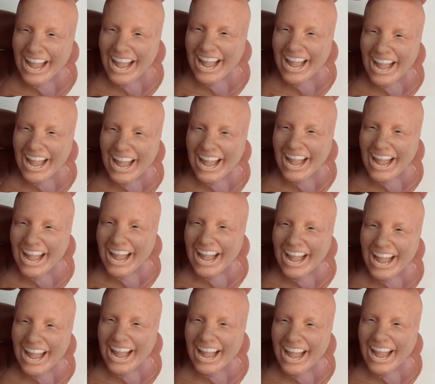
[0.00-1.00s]

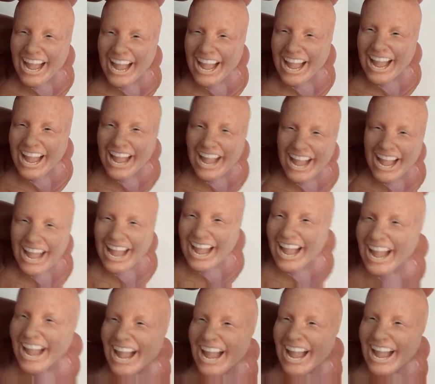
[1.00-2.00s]
Genesis. So
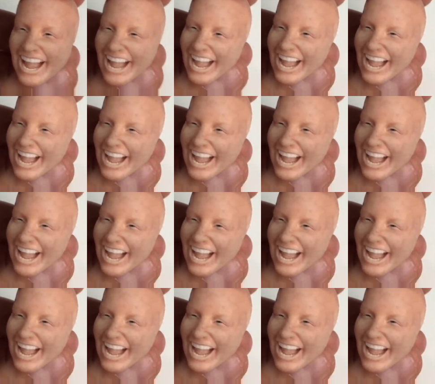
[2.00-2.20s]
I will use